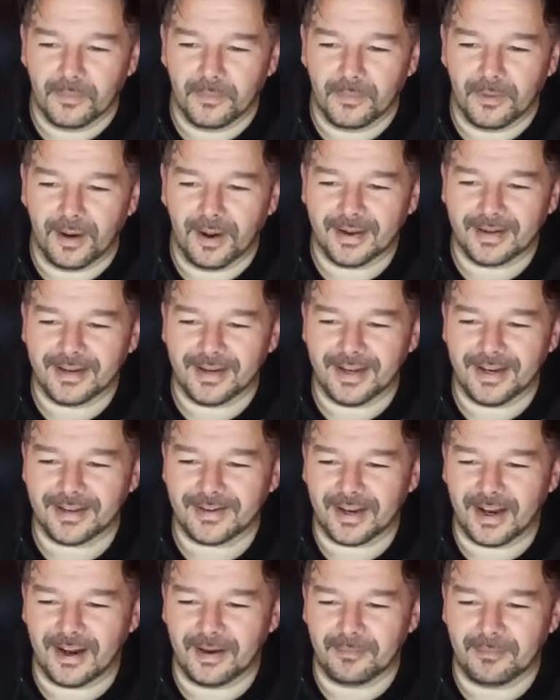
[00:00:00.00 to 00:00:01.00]
I kind of
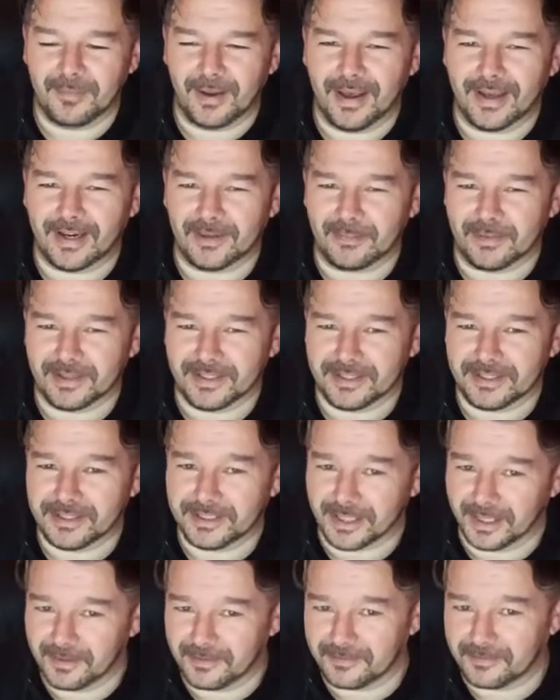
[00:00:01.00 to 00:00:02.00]
got mad at
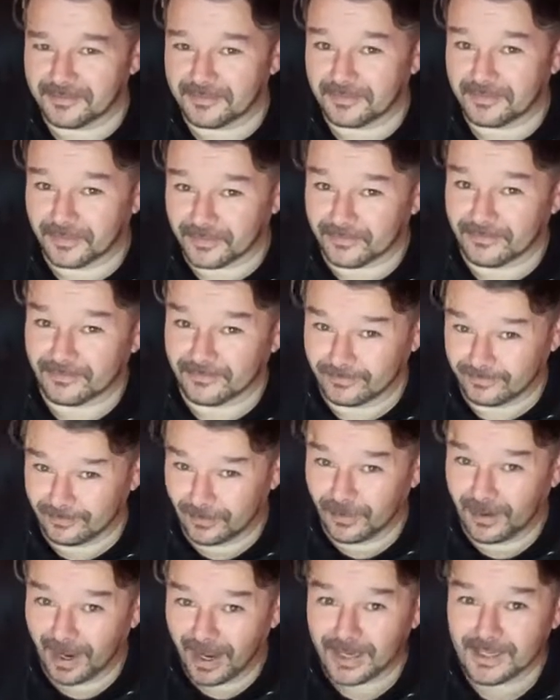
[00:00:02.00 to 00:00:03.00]
myself
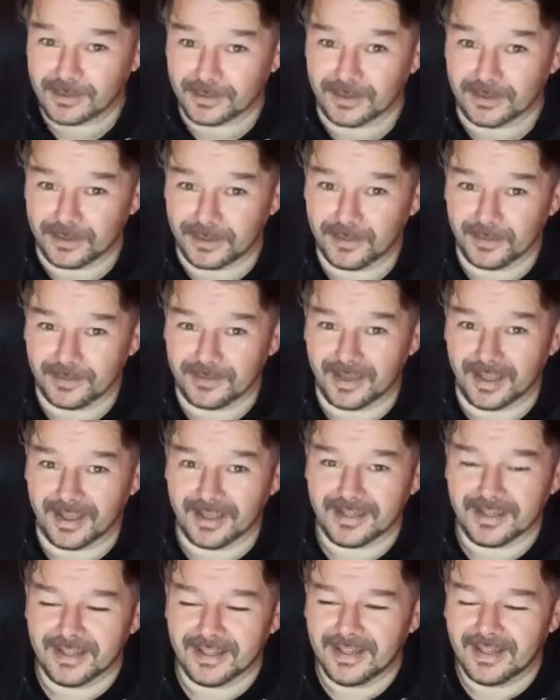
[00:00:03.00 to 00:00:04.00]
for actually doing that
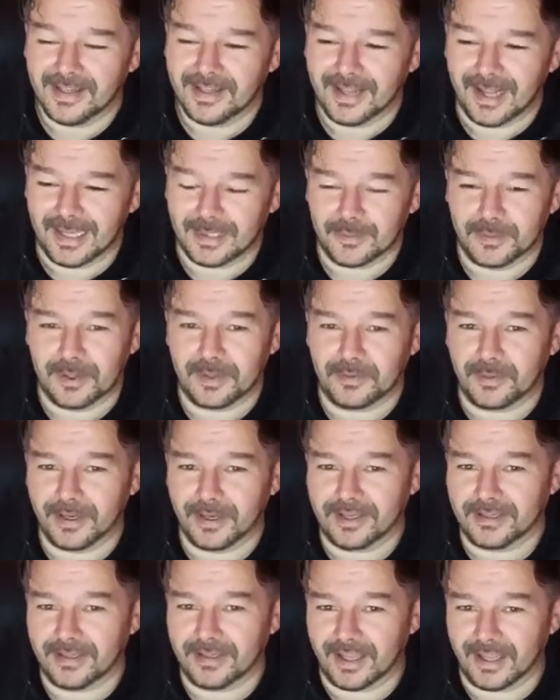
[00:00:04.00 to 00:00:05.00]
as when you're
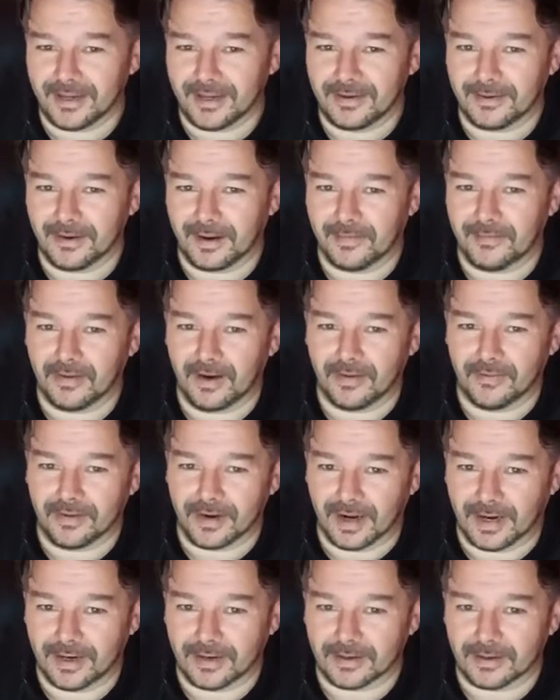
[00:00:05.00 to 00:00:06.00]
writing the end of, of an
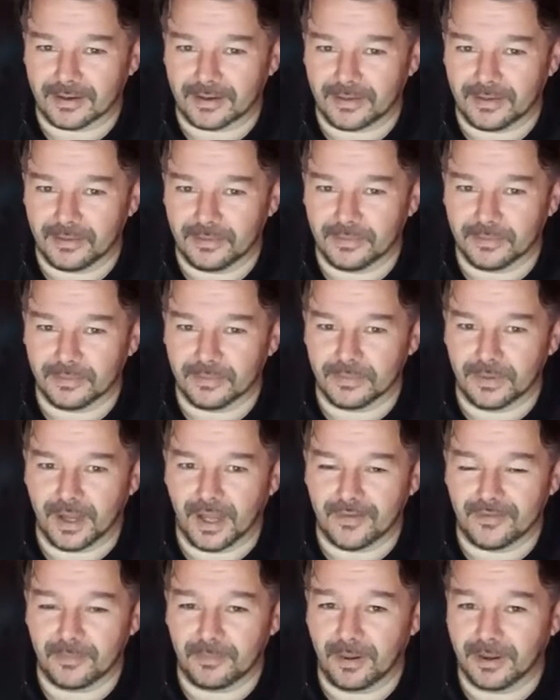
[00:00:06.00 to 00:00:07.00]
arc, you have
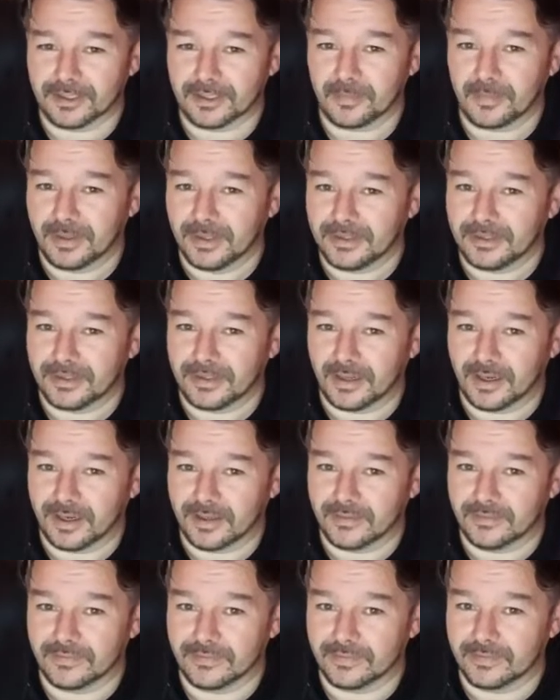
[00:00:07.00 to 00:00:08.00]
a possibility
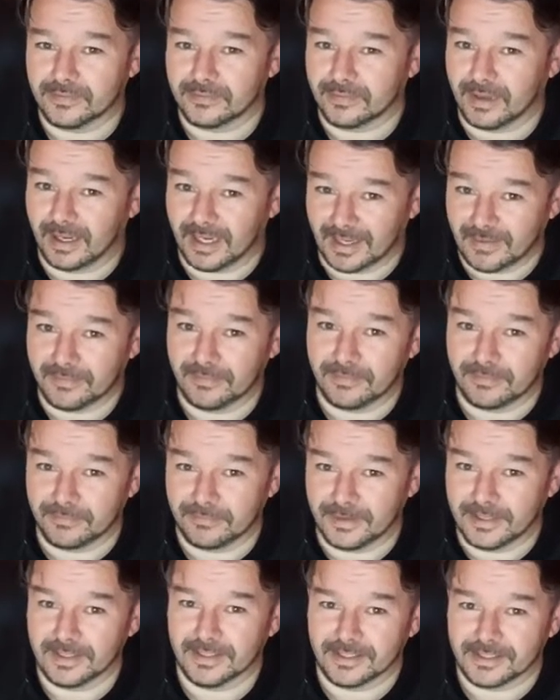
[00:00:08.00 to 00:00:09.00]
of 11
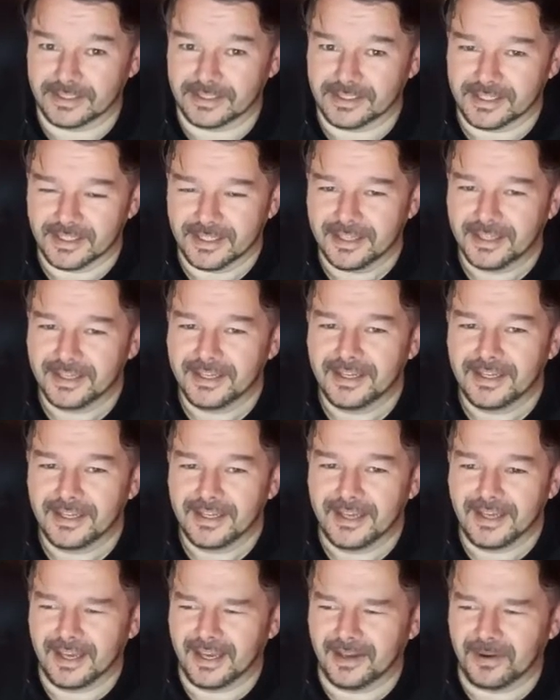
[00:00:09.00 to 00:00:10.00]
villains
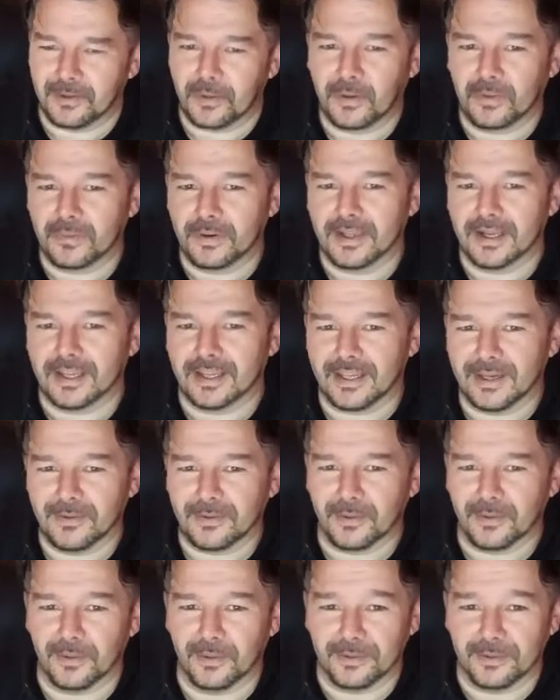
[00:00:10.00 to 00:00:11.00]
and no real
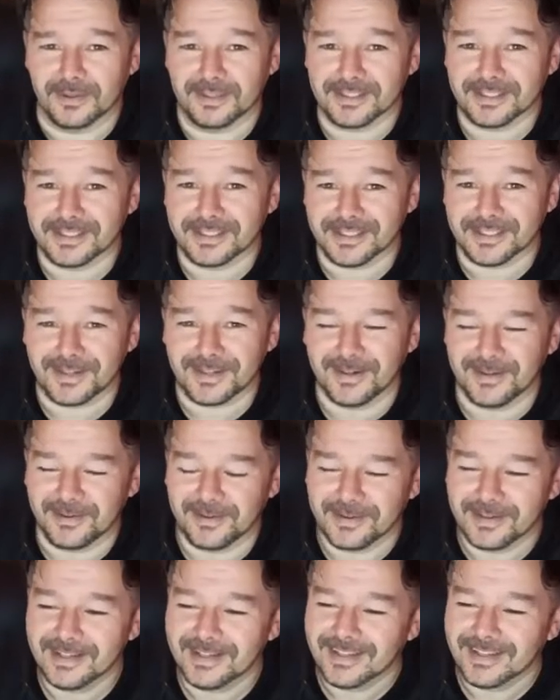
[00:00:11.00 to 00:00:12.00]
hero.
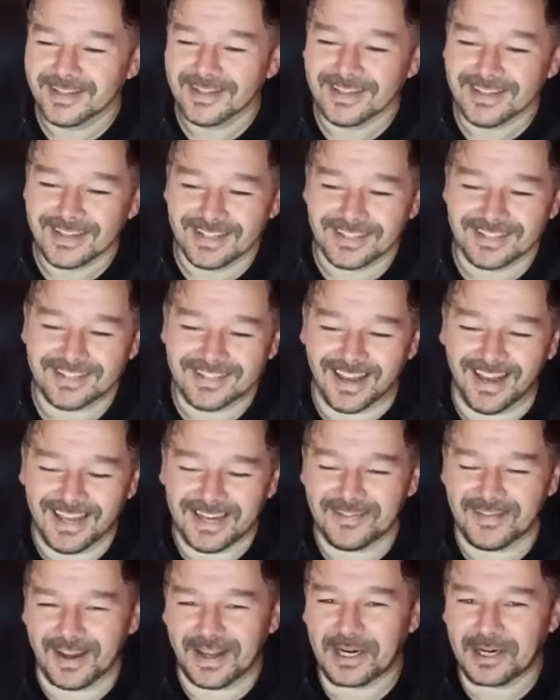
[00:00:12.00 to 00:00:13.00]
So it kind of
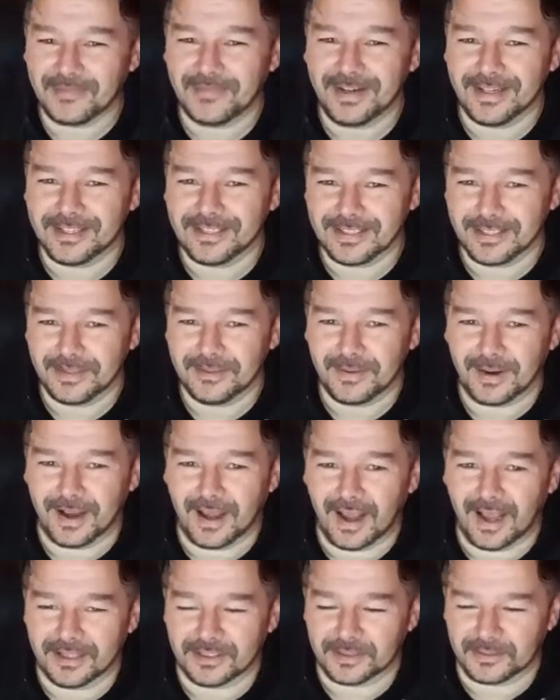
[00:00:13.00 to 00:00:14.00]
aggravates you
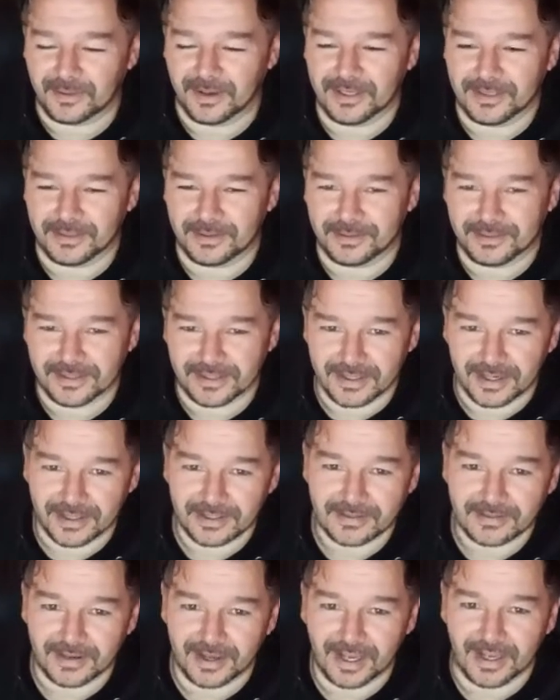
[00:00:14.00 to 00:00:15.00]
as a writer to not
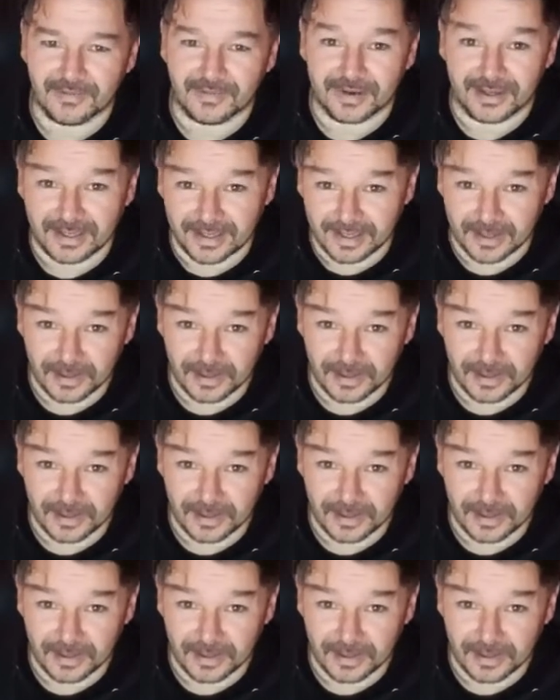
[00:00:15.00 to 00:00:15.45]
have a clear